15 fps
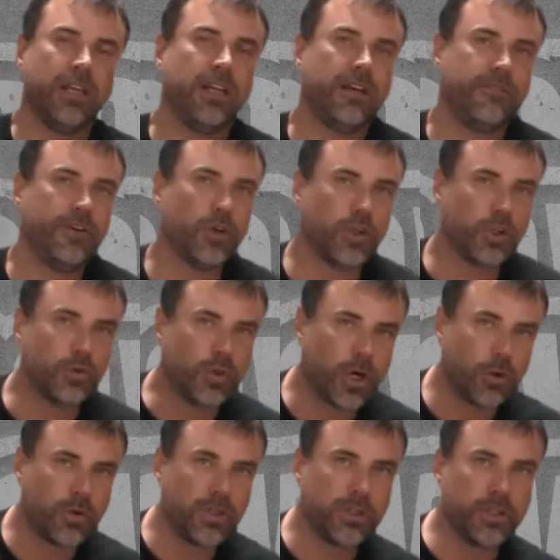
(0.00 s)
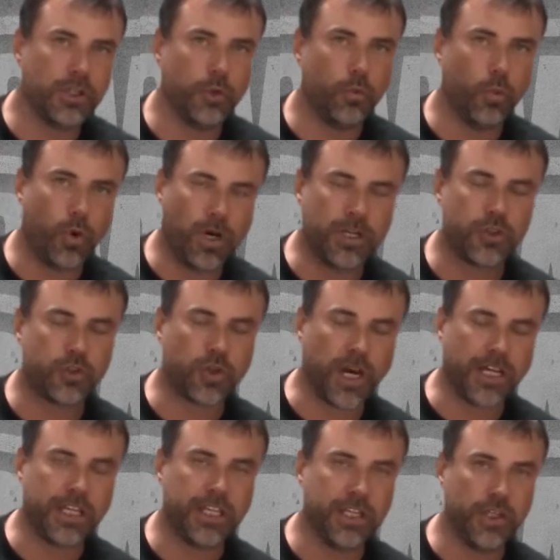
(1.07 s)
If you're a grower, you want to
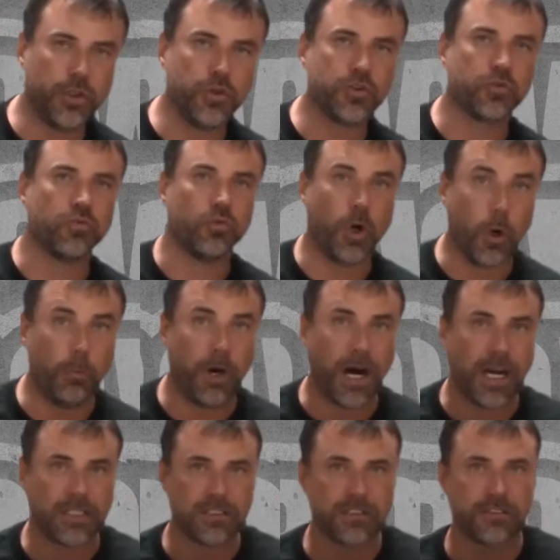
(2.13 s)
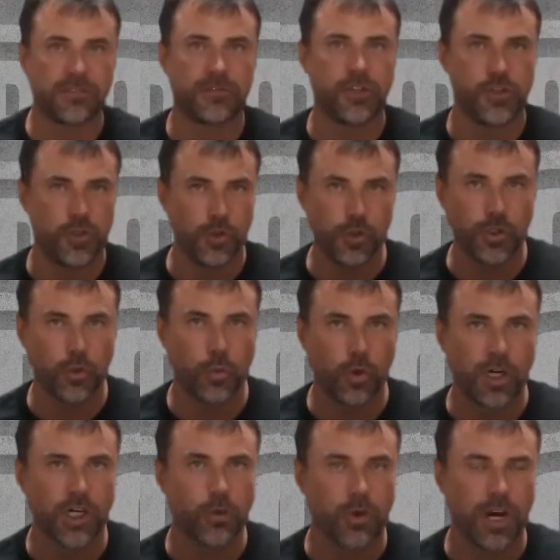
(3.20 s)
try to use robots to do your
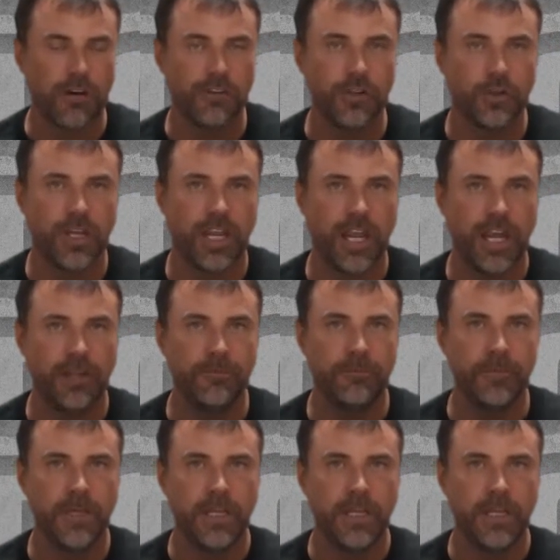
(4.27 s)
work wherever you can,